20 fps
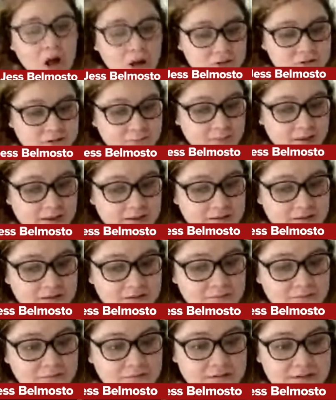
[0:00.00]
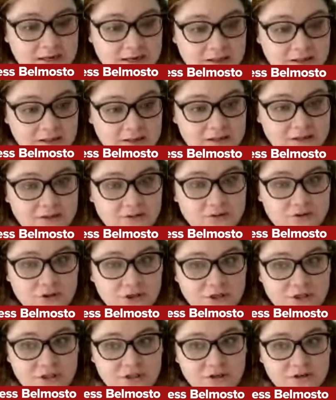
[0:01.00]
ultimate daily
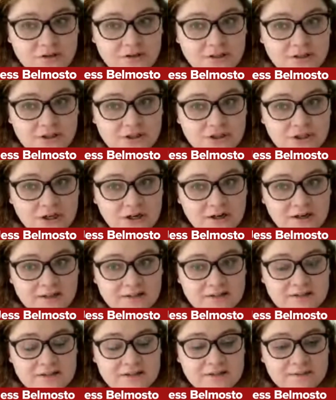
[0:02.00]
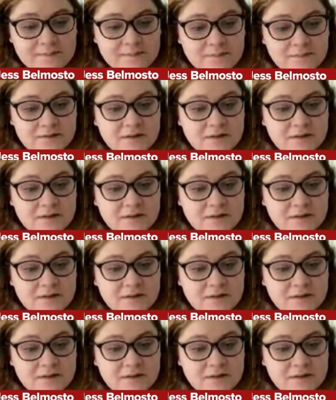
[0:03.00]
nutritional insurance.